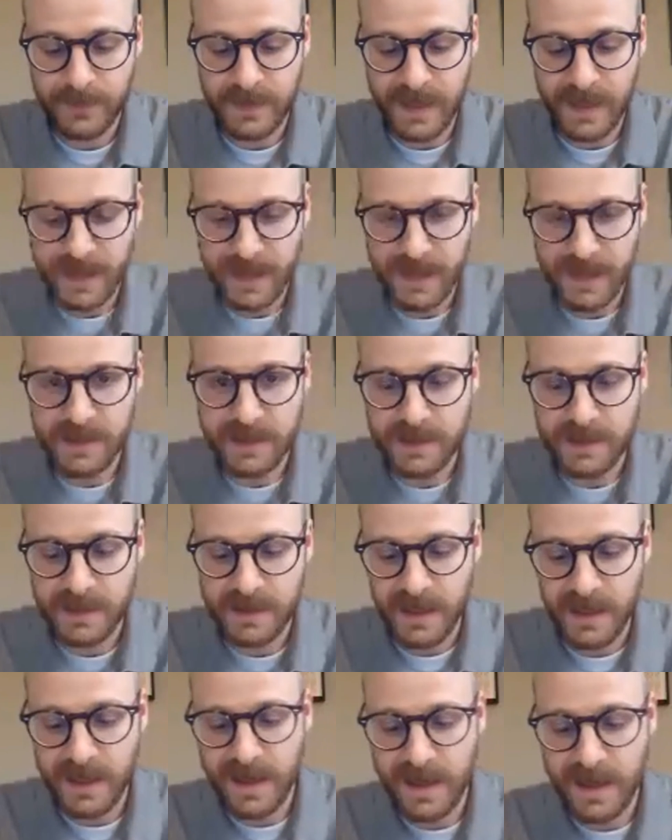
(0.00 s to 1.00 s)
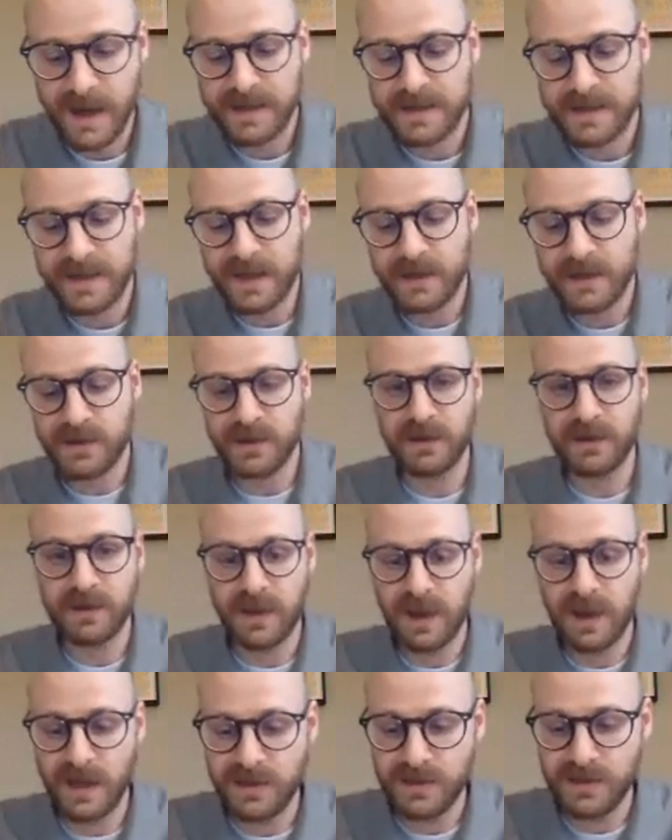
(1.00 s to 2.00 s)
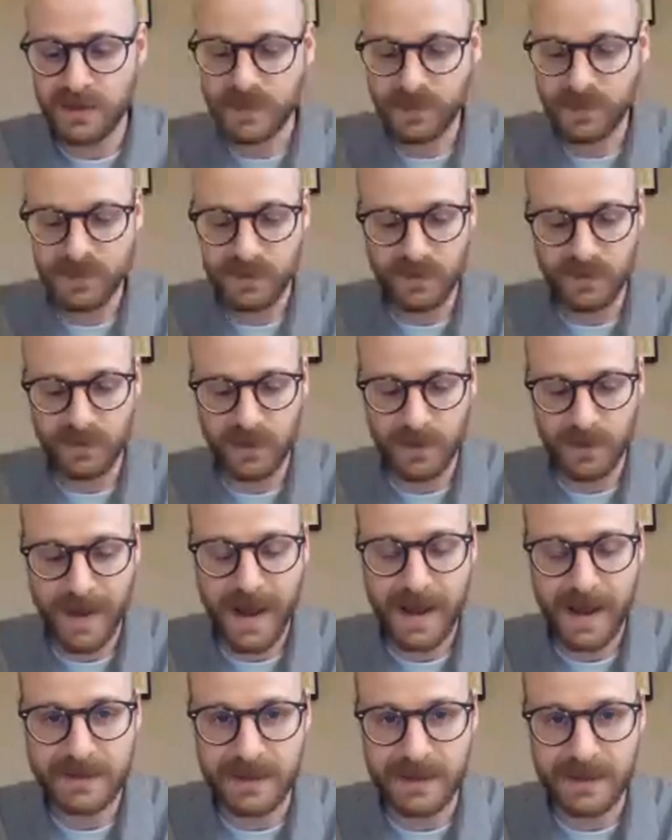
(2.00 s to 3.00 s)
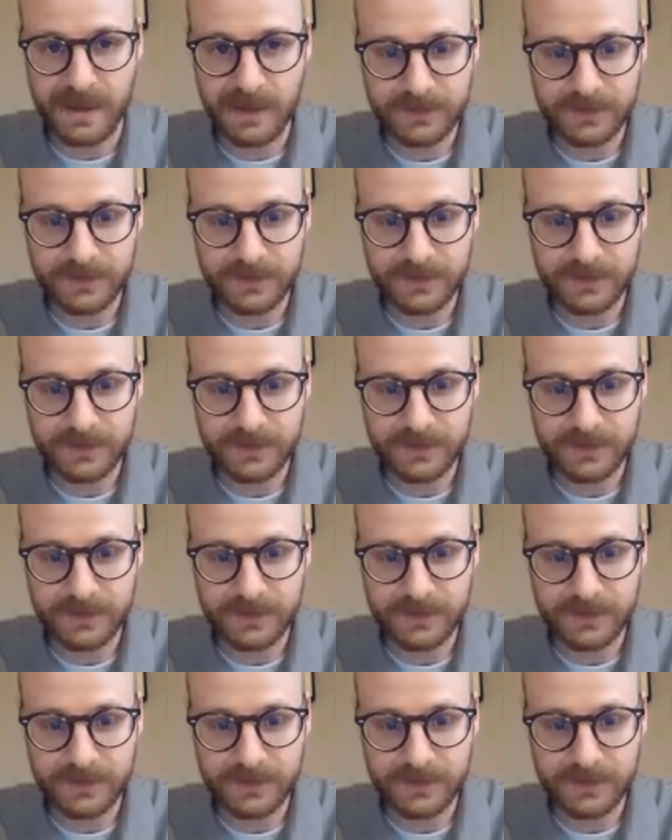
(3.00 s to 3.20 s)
that is, in an essential and universal capacity.